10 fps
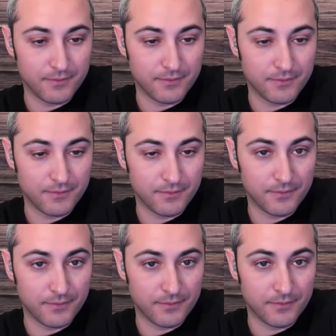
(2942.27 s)

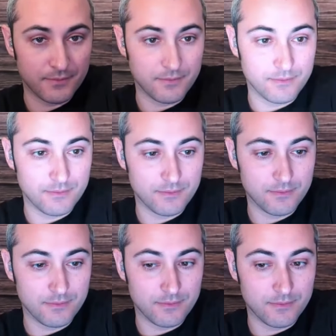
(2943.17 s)

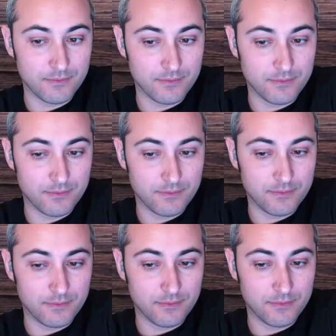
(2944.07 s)

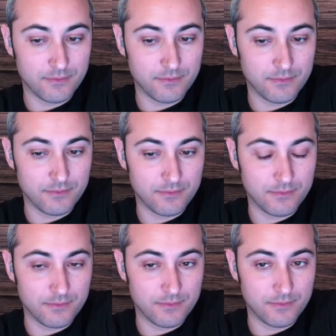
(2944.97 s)

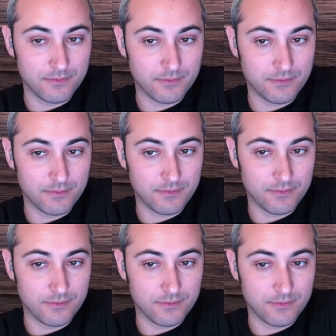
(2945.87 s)
No words are spoken by the person on screen.